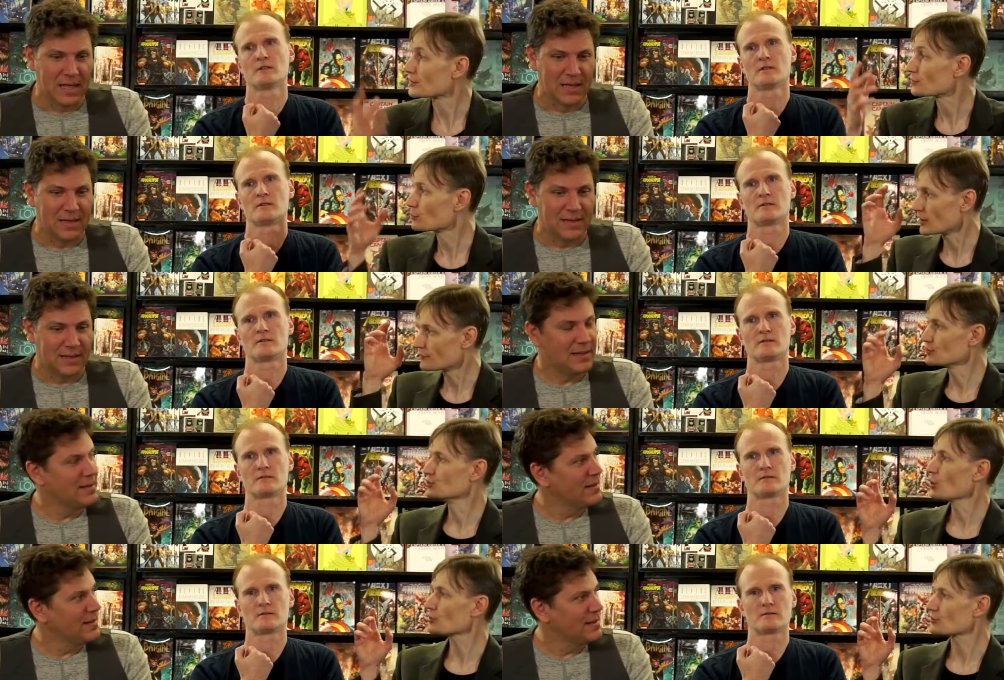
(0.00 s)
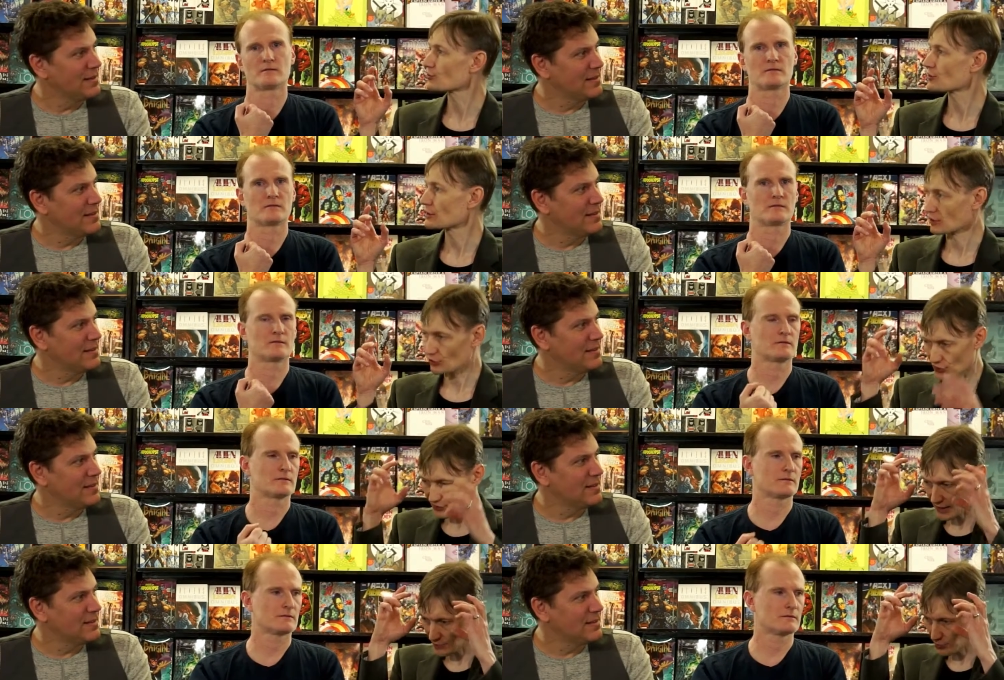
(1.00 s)
Speaker 1: it, if you notice, it looks
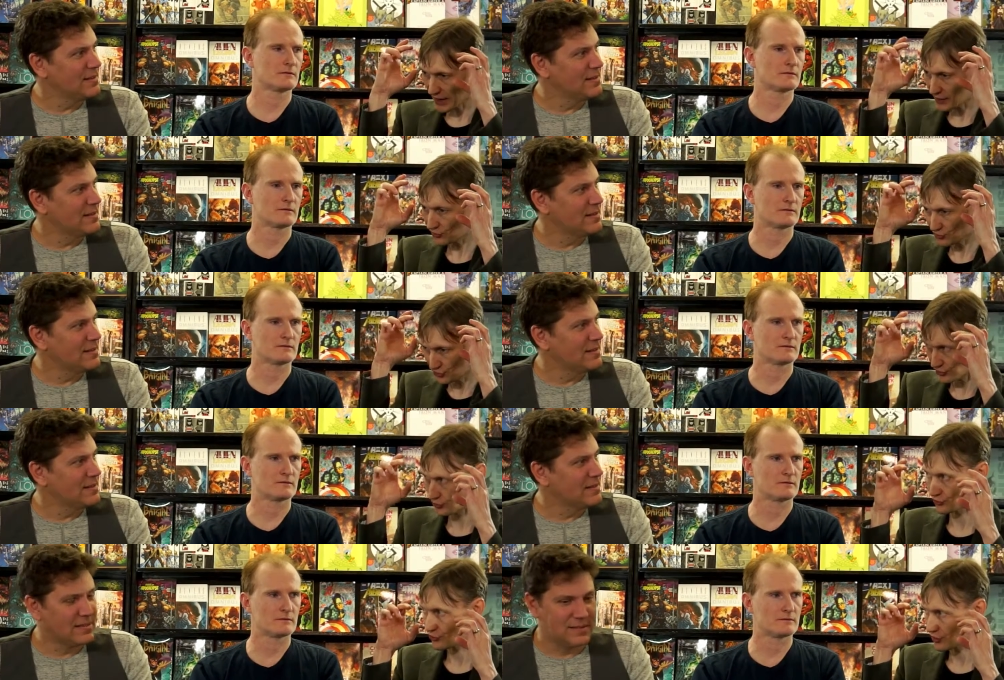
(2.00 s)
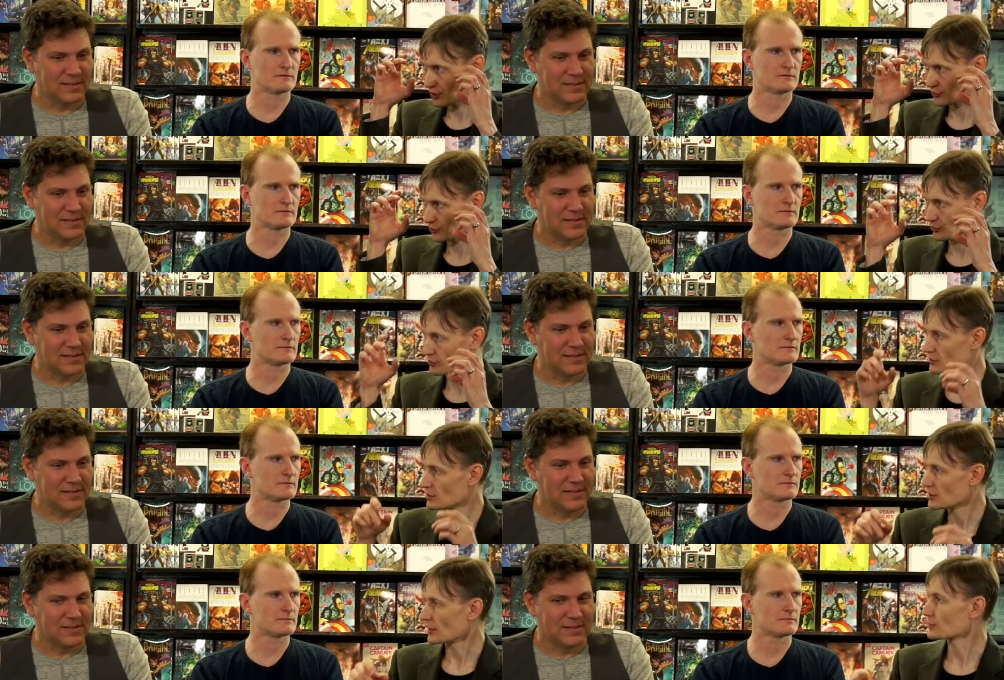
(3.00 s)
like they have blast shields on their,
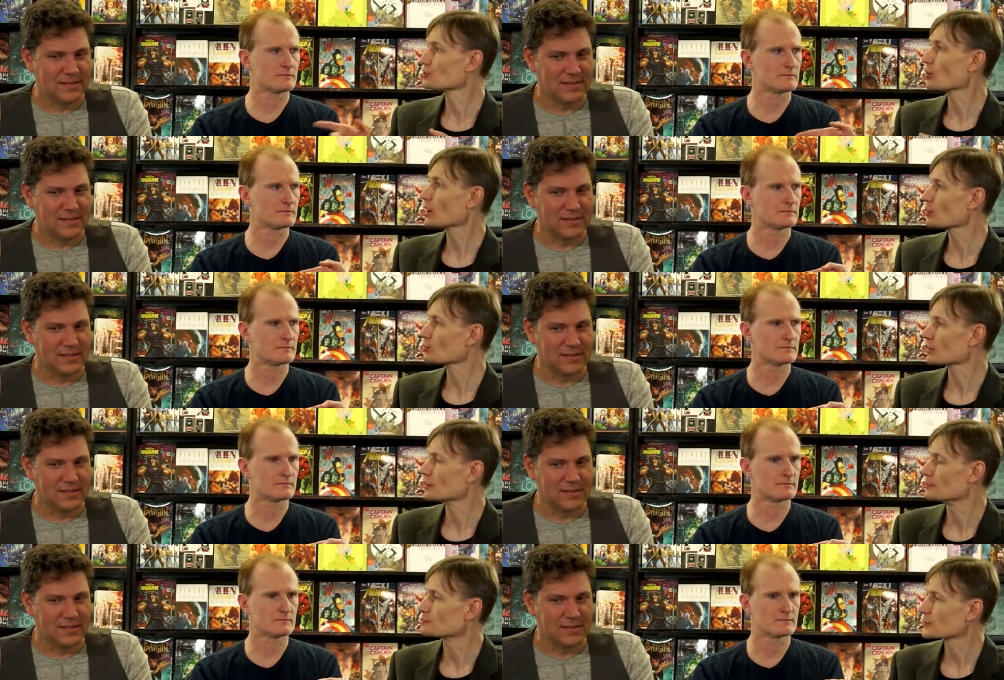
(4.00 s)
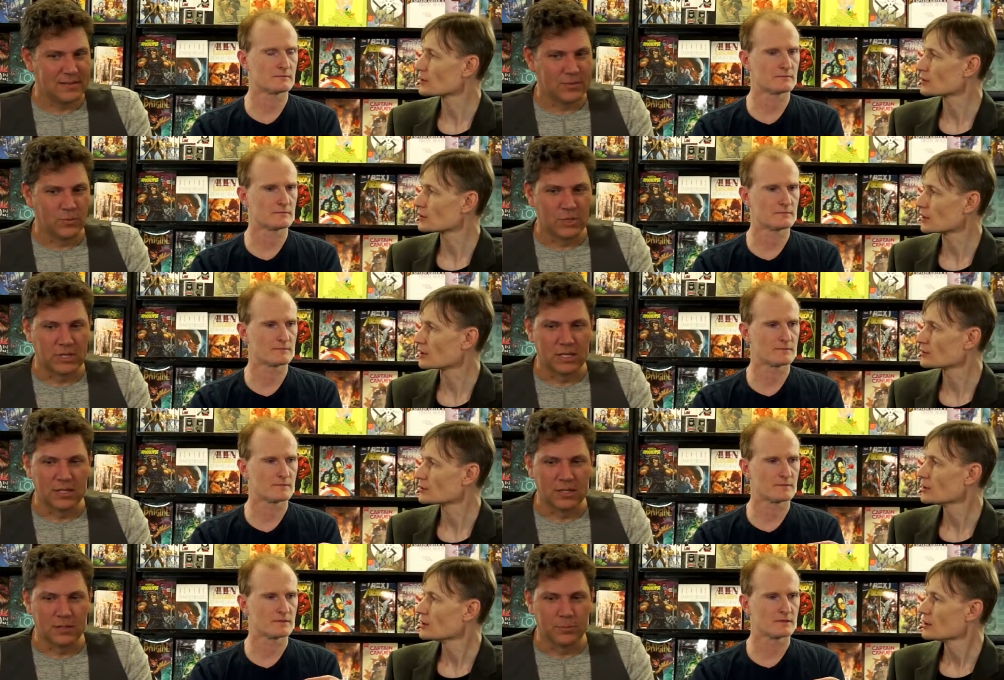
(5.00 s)
like you know how. Um,
Speaker 2: what
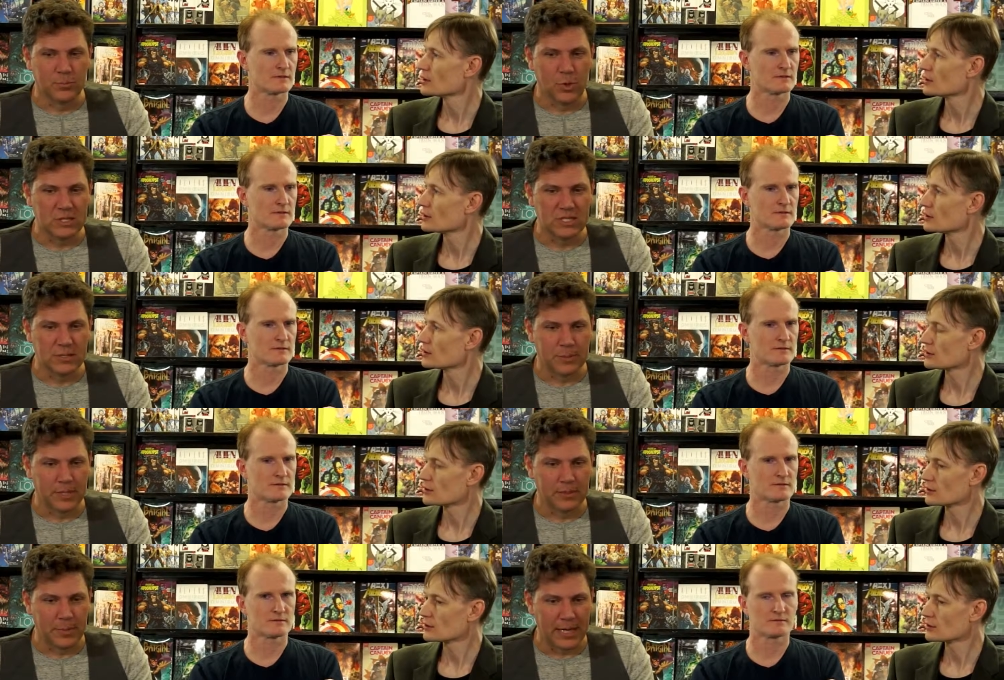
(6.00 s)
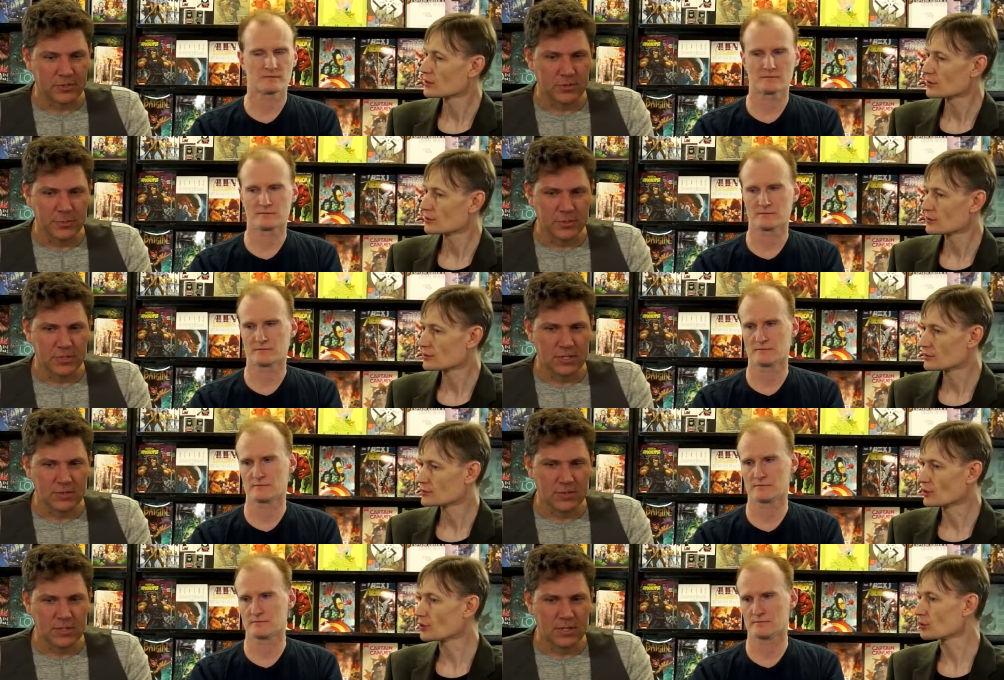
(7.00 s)
the the ones in the bl the black troopers?
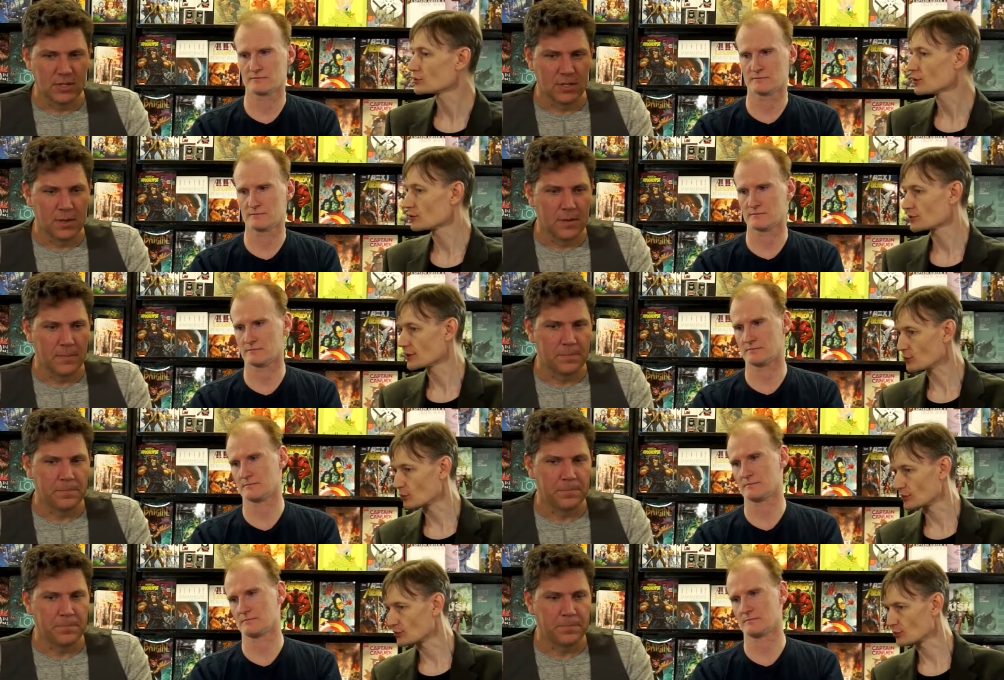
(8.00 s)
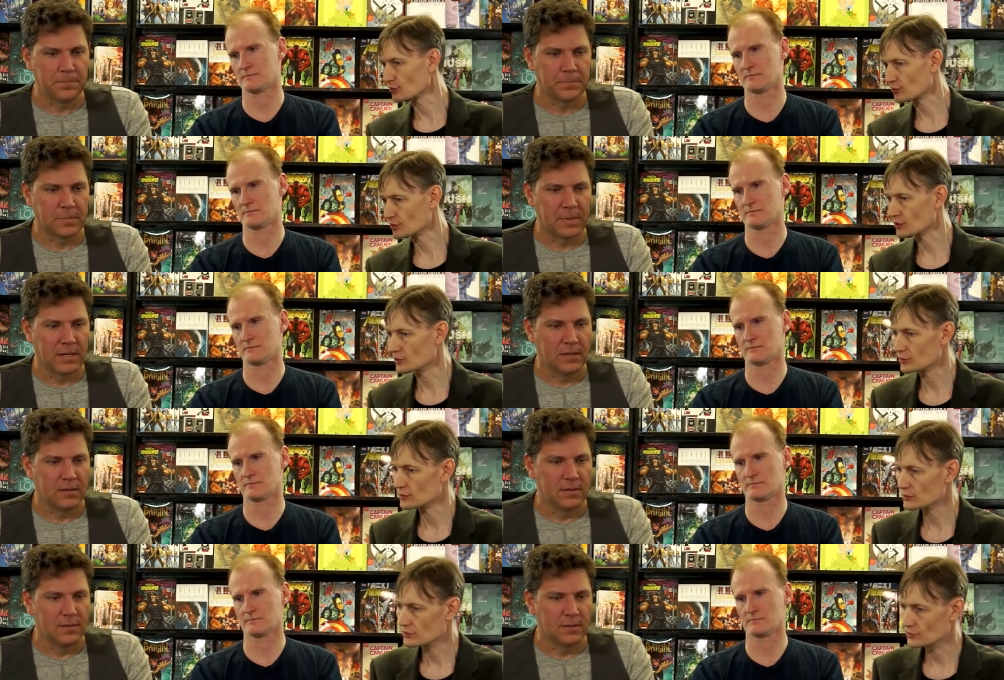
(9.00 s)
These ones? No, no,
Speaker 1: no. The other one. There
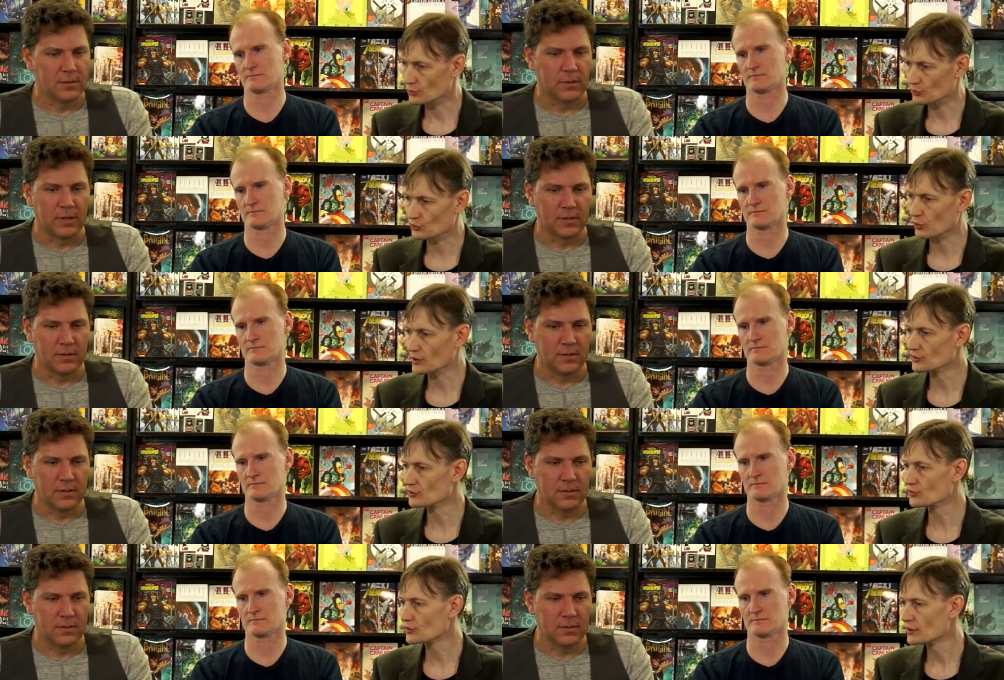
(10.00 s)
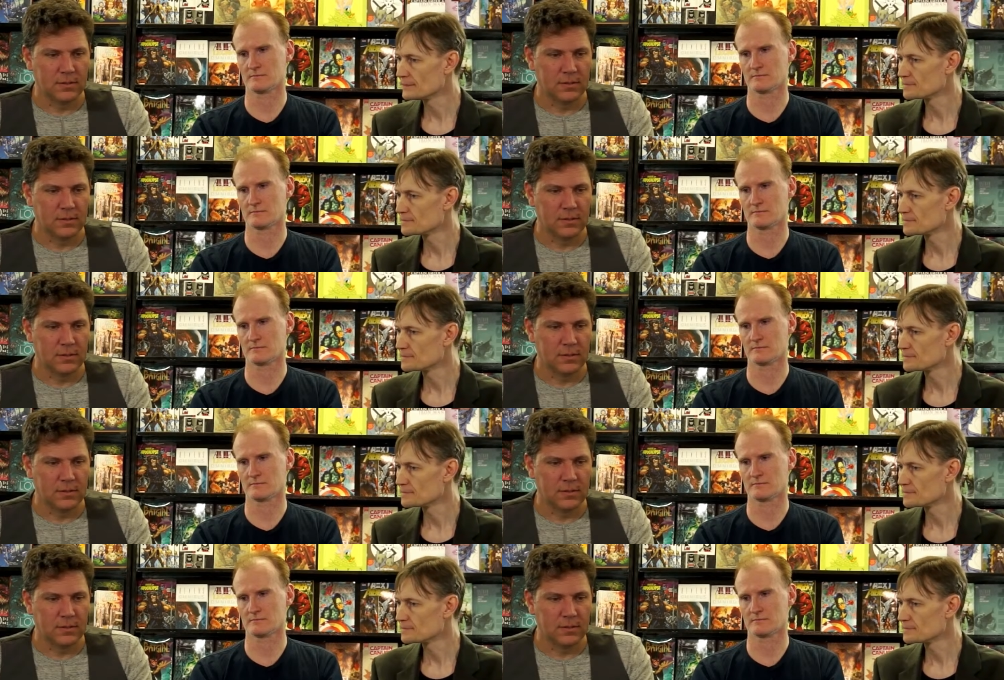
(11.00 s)
the there's uh -huh. ones